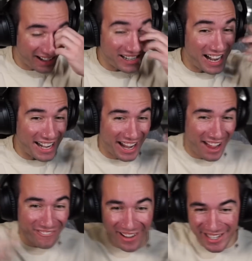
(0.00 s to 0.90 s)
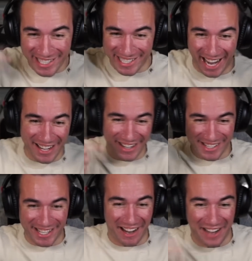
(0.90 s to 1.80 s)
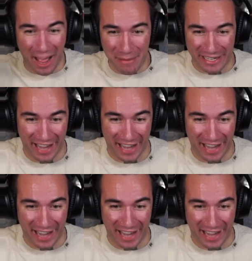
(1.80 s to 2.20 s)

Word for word: Alright, I'm understanding this dynamic